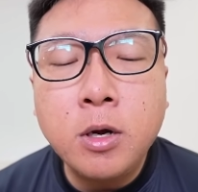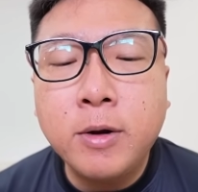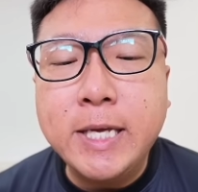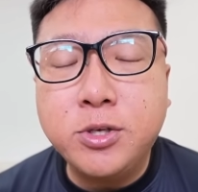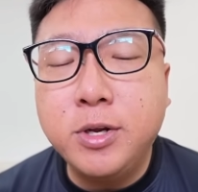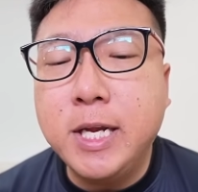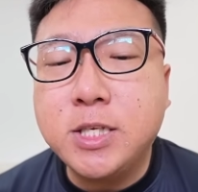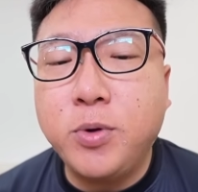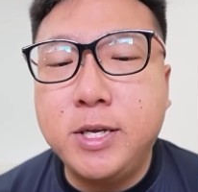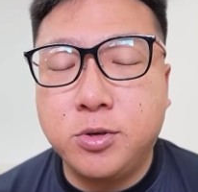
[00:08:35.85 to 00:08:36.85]
Alright, so the
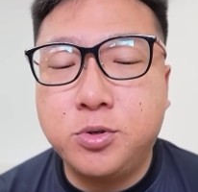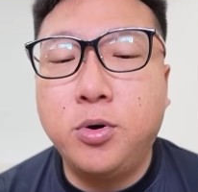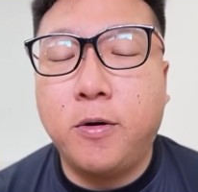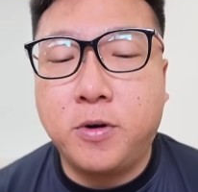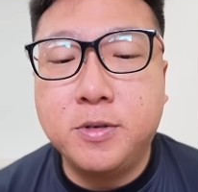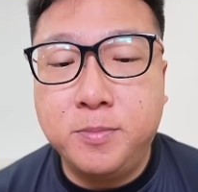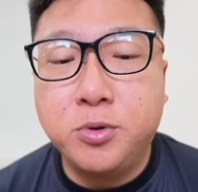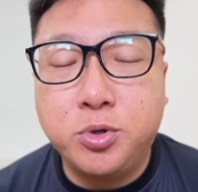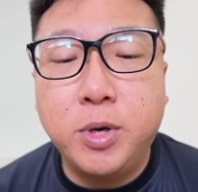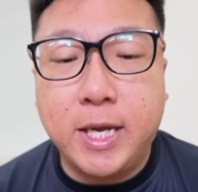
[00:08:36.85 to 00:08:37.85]
next one is also, of course,
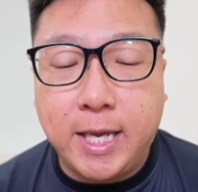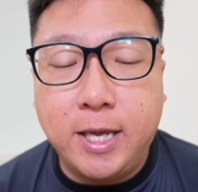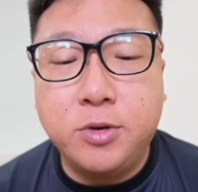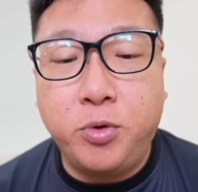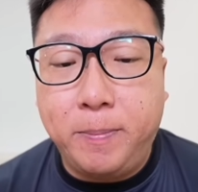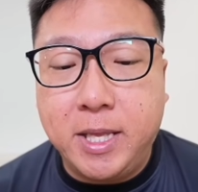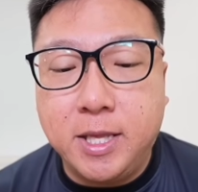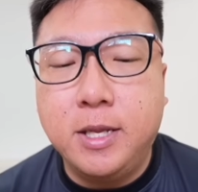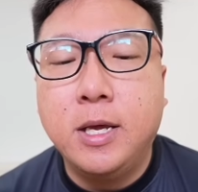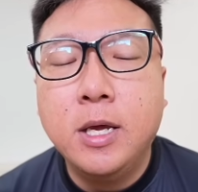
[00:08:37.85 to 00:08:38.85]
Mewtwo again,
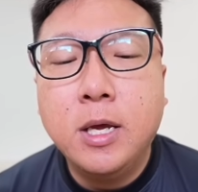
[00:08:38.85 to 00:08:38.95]
repeated,